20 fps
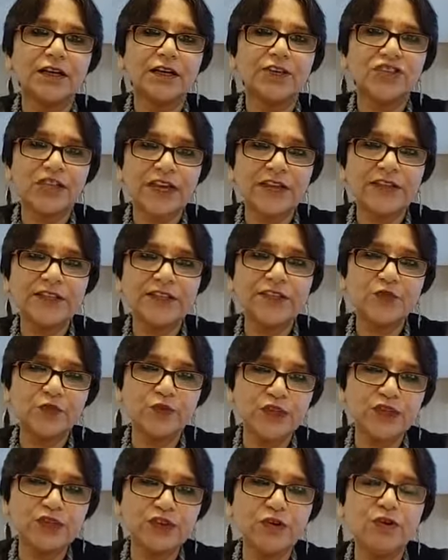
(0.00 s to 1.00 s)
share this
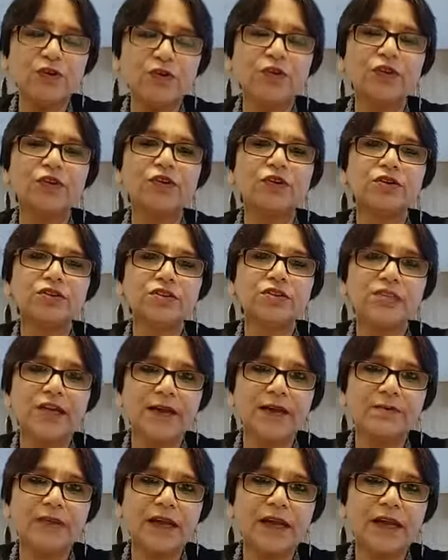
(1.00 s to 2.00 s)
video on your
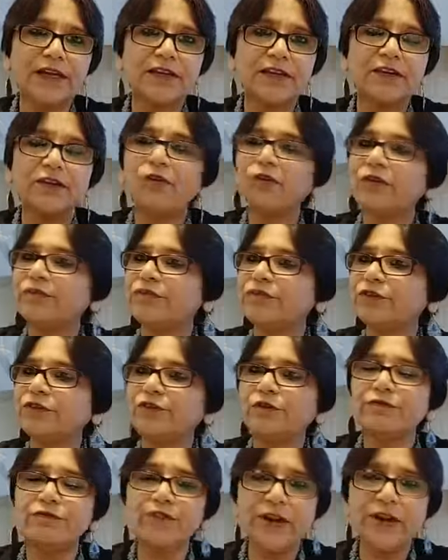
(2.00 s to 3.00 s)
timeline or with
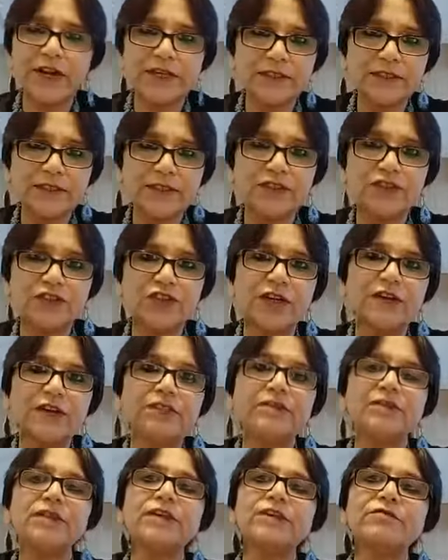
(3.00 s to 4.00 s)
your friends.
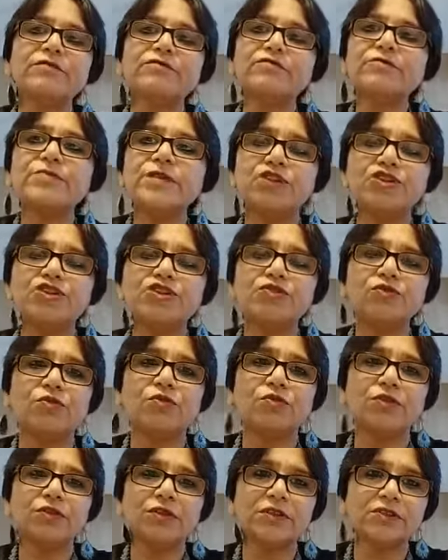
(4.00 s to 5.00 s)
Share the information
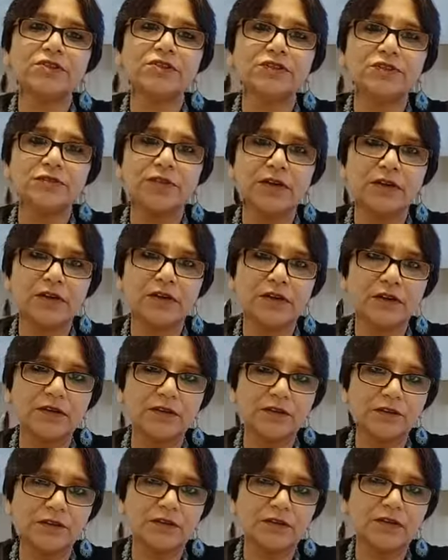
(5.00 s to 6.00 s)
on this
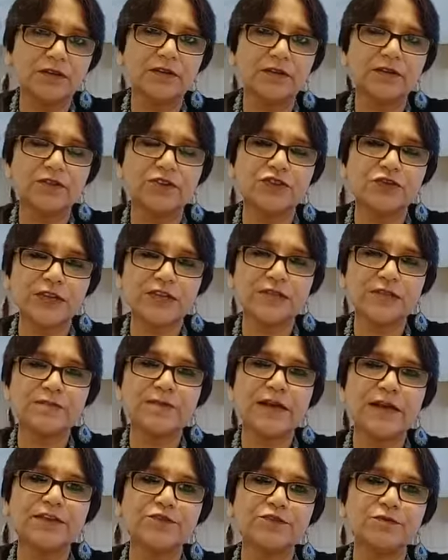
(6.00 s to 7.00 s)
stress
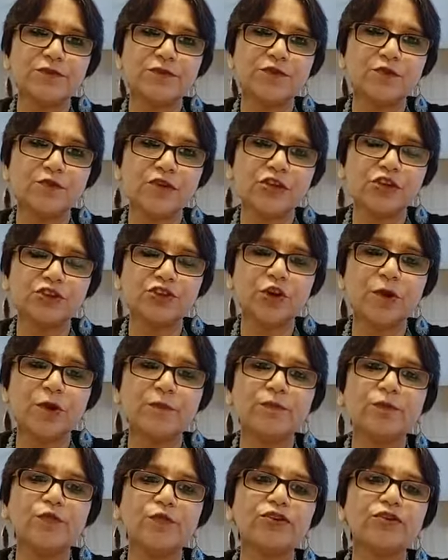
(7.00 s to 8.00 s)
management
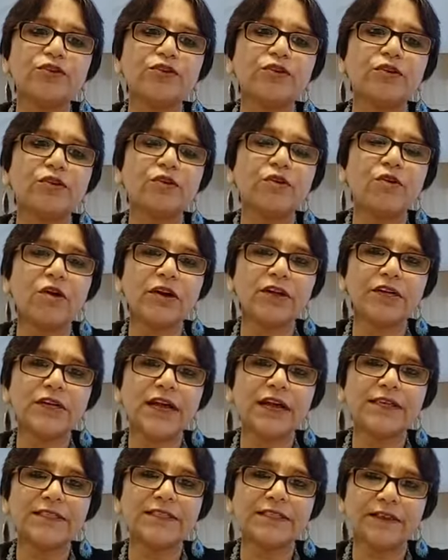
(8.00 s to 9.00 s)
workshop with your
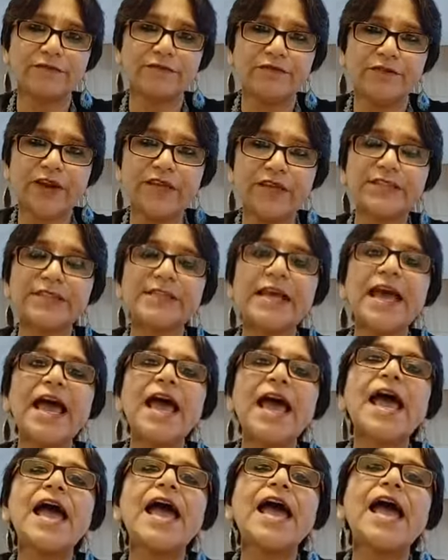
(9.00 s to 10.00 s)
contacts and
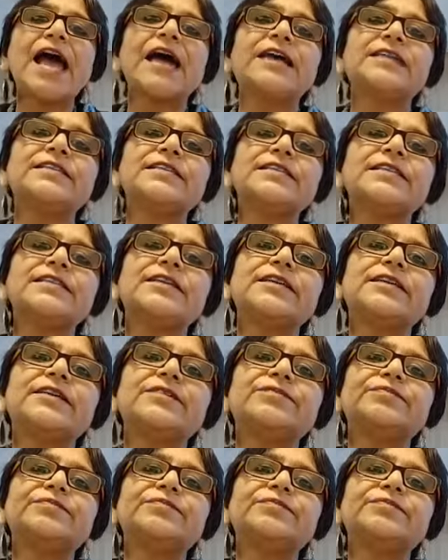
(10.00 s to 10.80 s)
friends, and